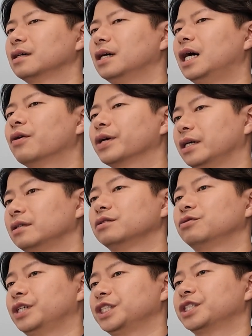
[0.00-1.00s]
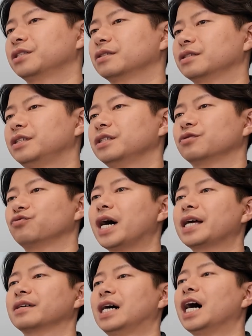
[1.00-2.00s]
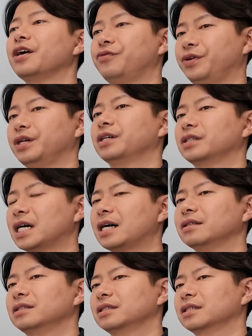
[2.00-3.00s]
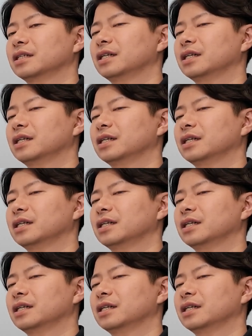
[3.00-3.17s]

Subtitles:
Okay, good question. Here's what I figured out.